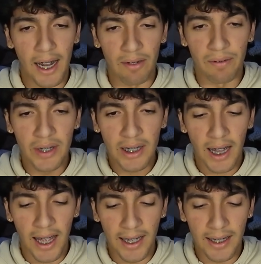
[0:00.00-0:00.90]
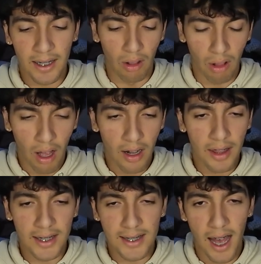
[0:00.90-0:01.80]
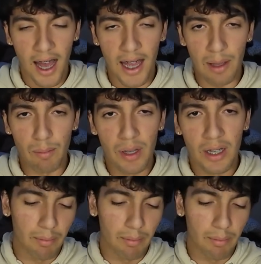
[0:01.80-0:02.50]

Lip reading: And I feel like a lot of the time,